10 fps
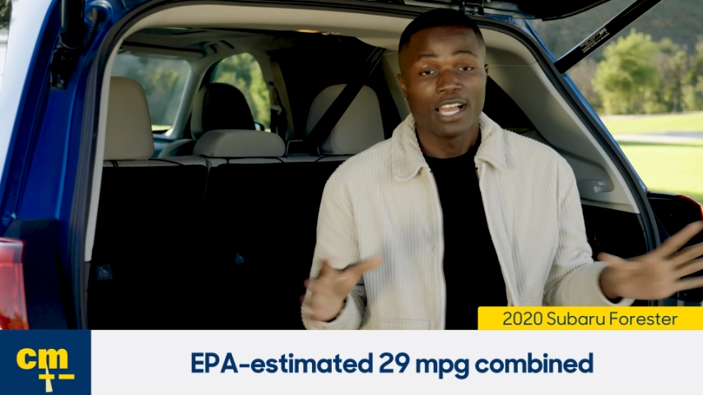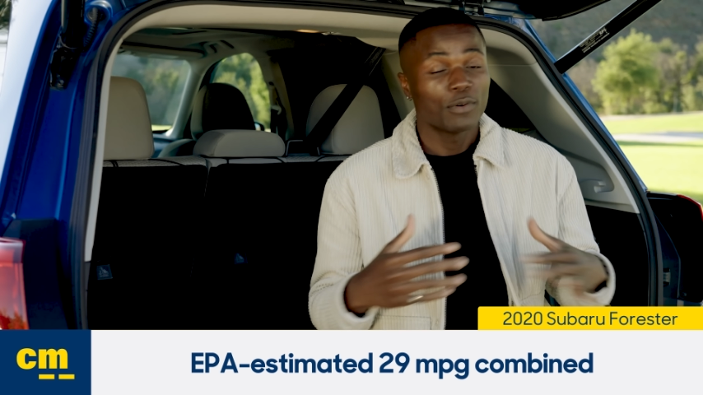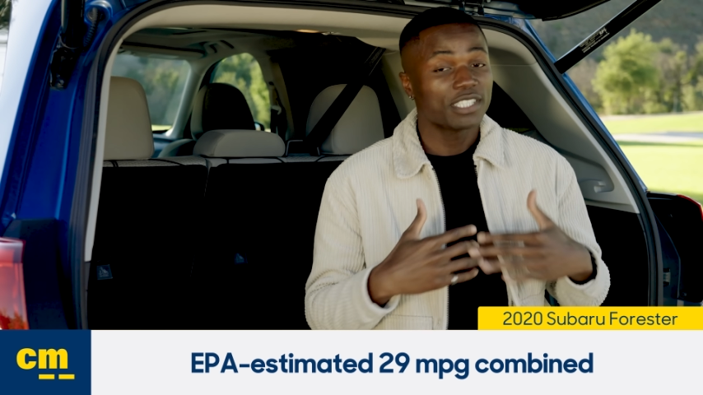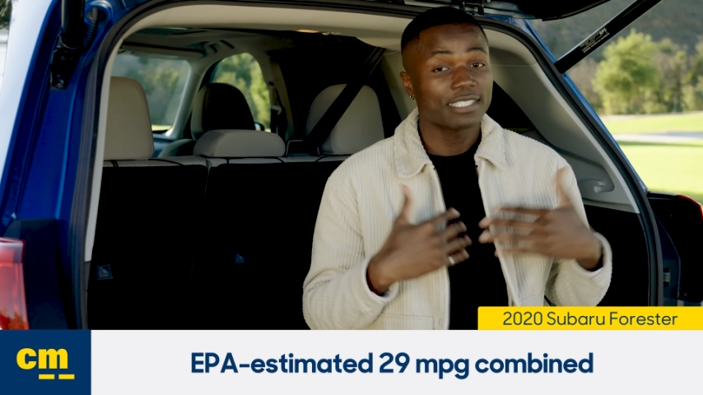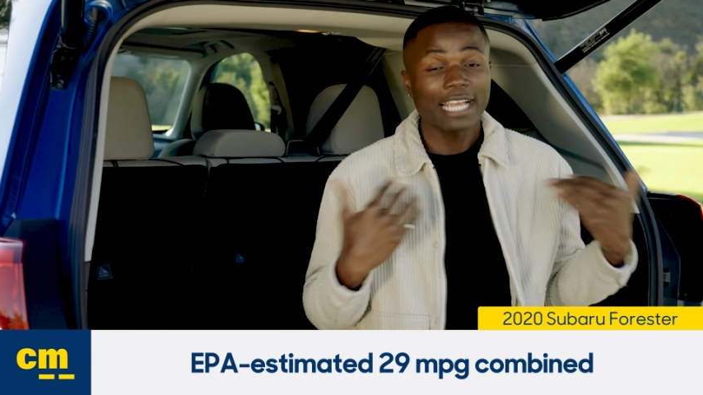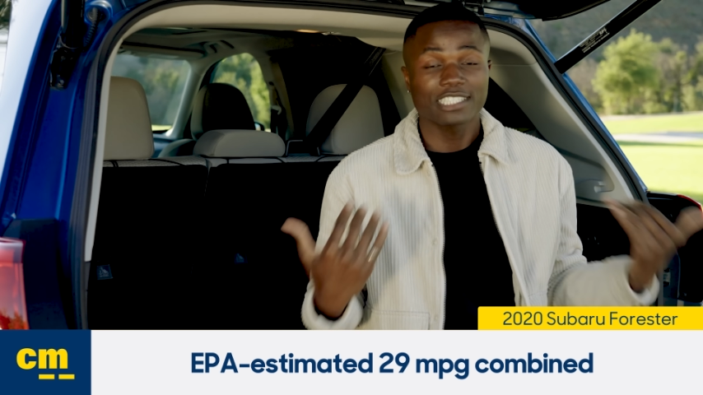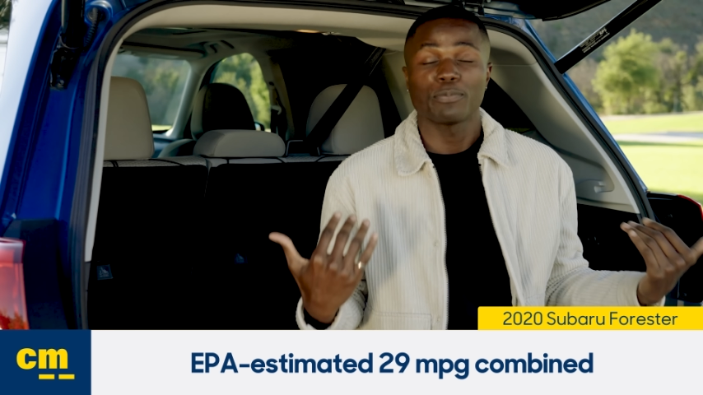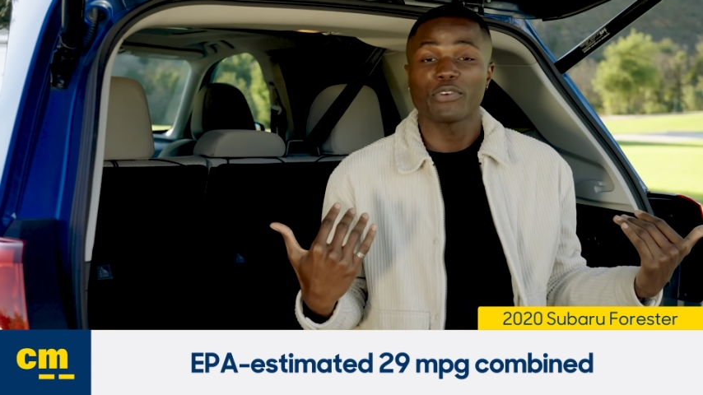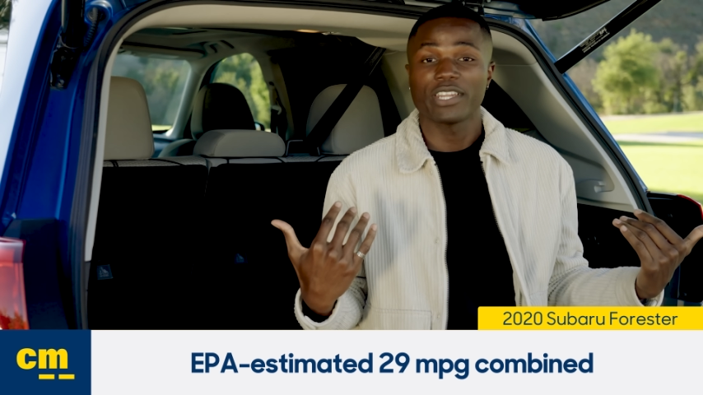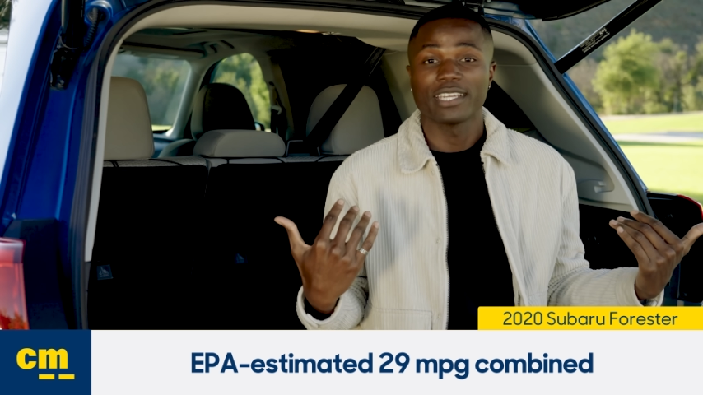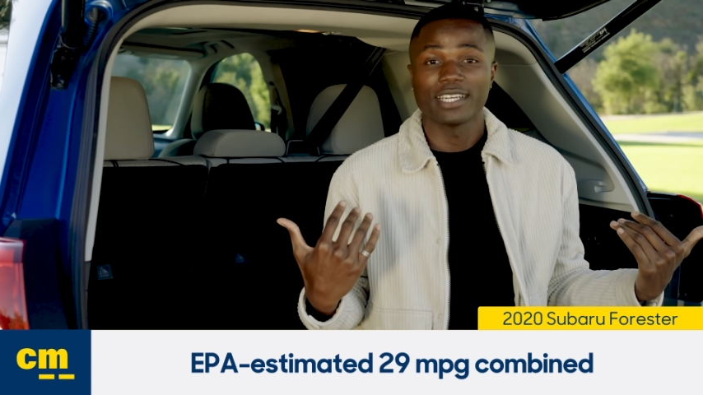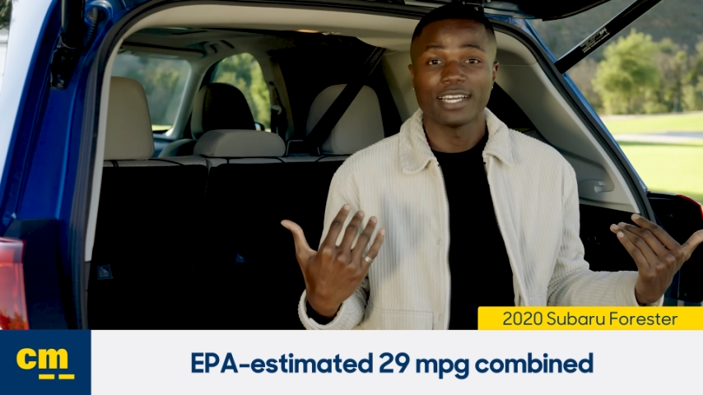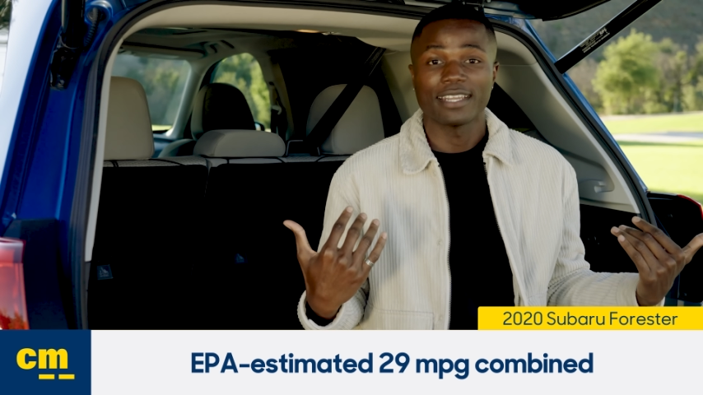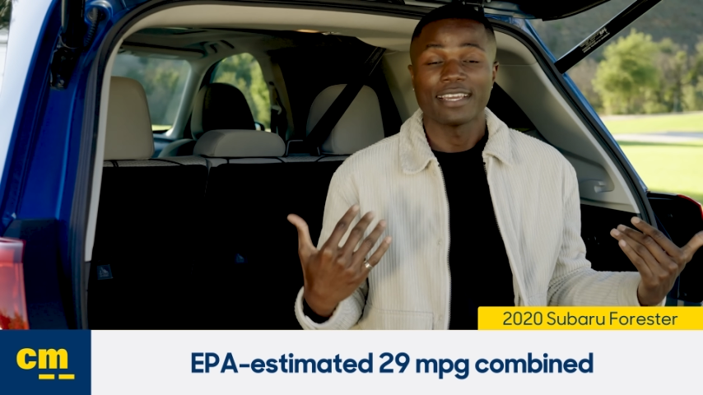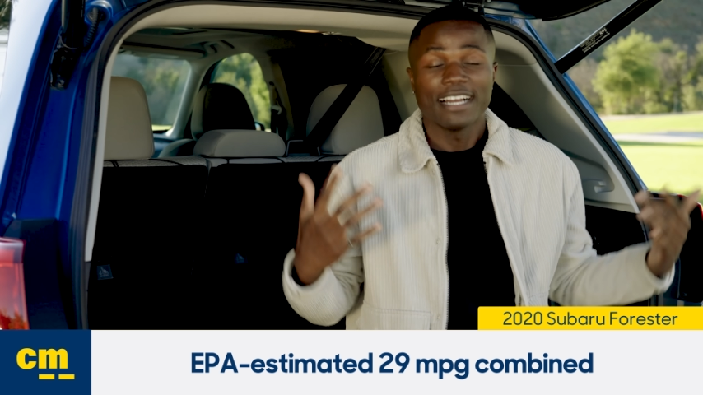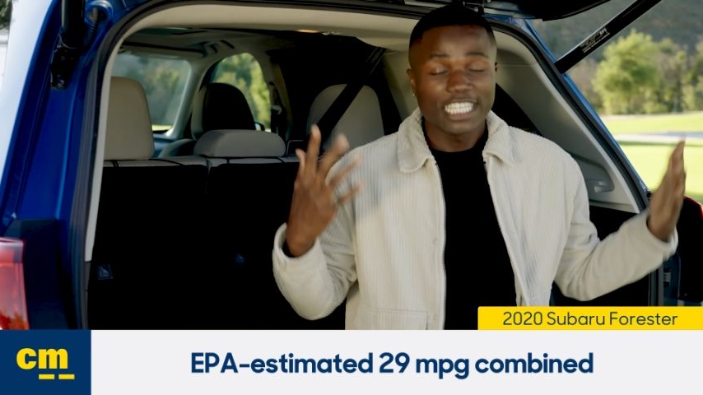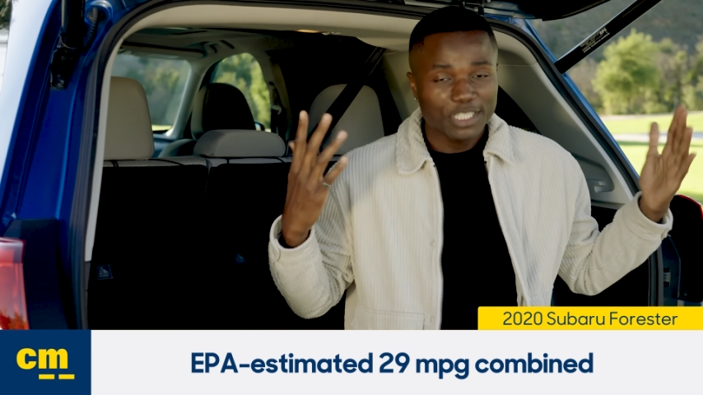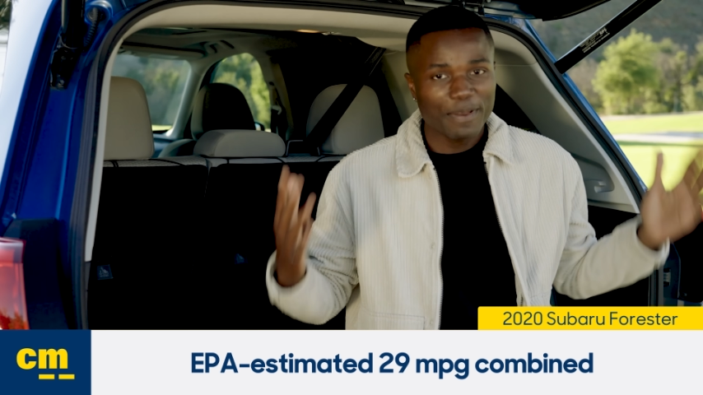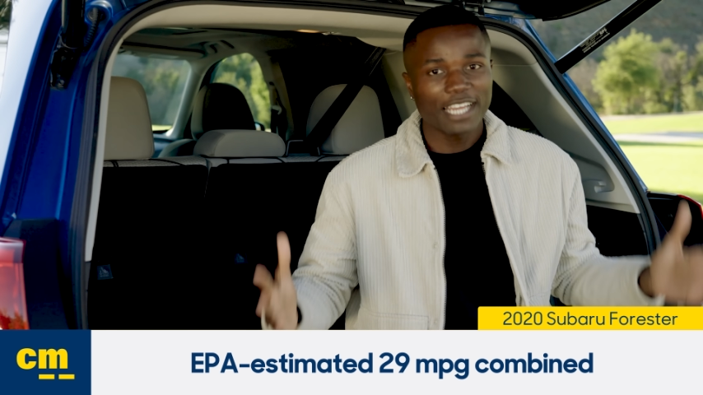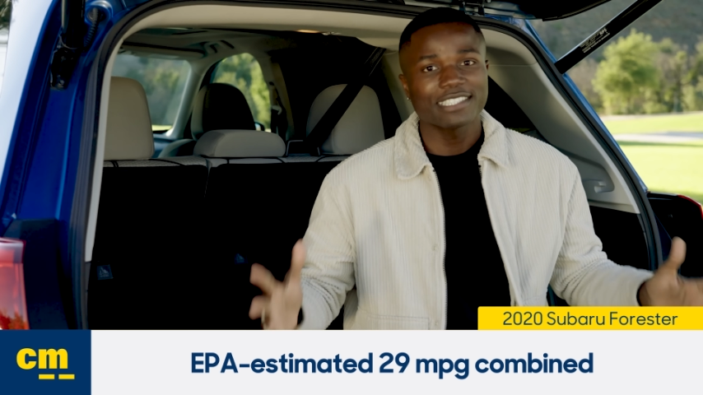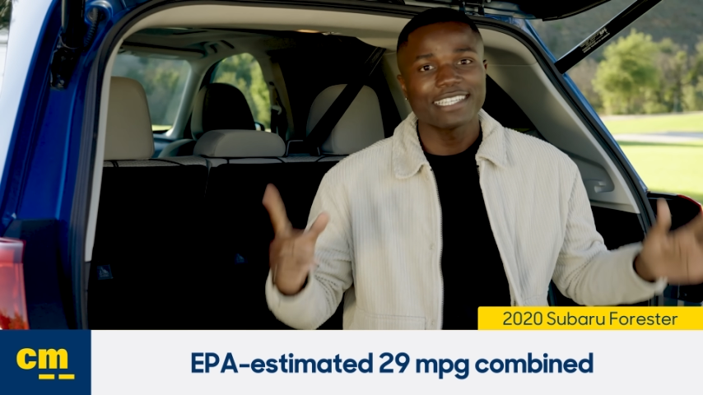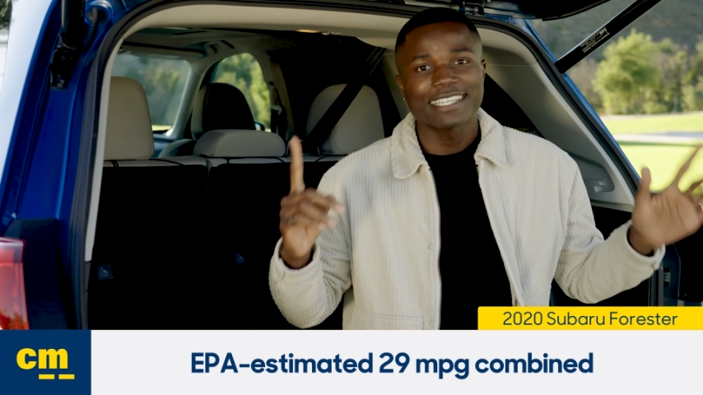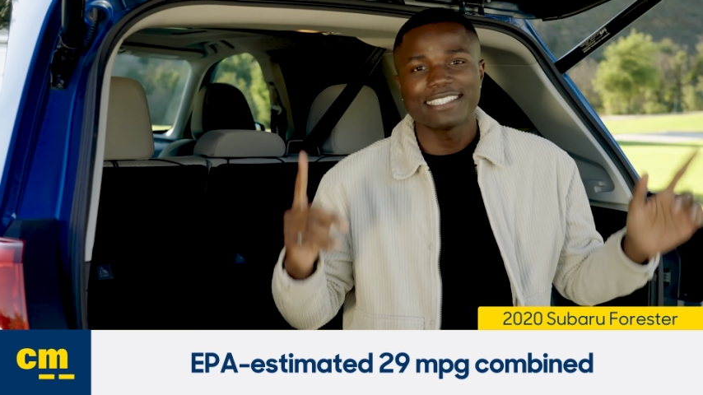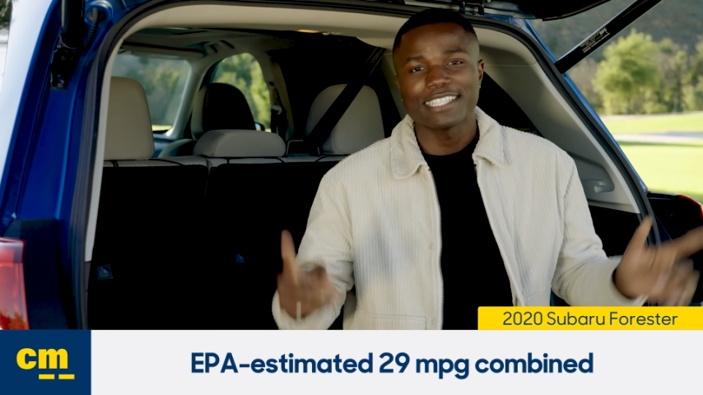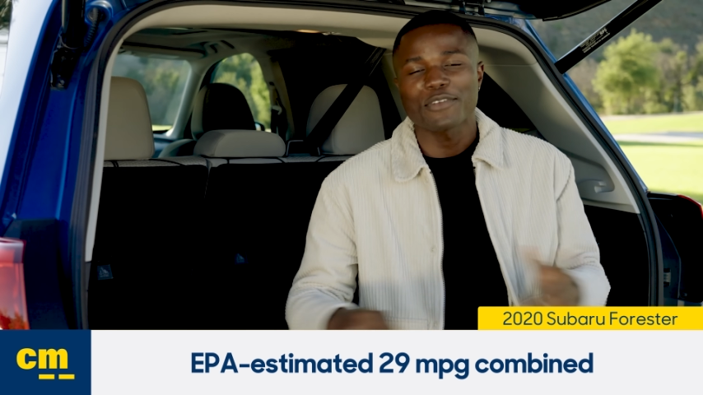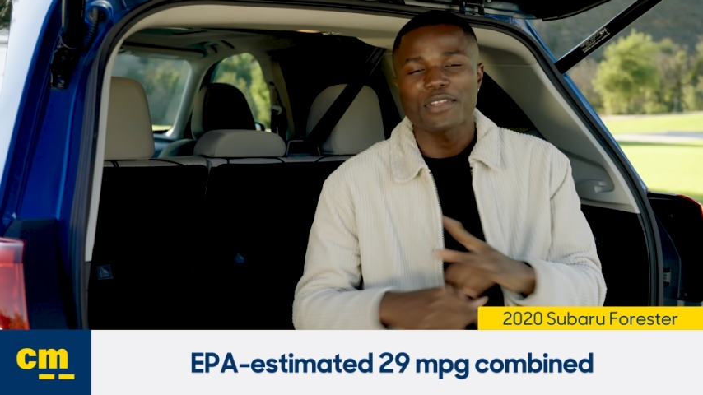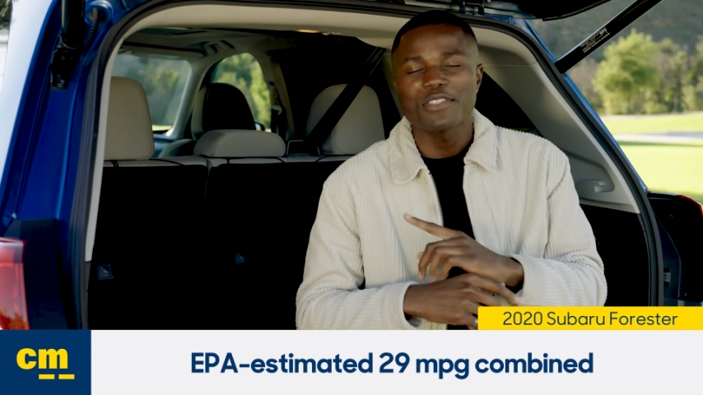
which is actually pretty good, especially considering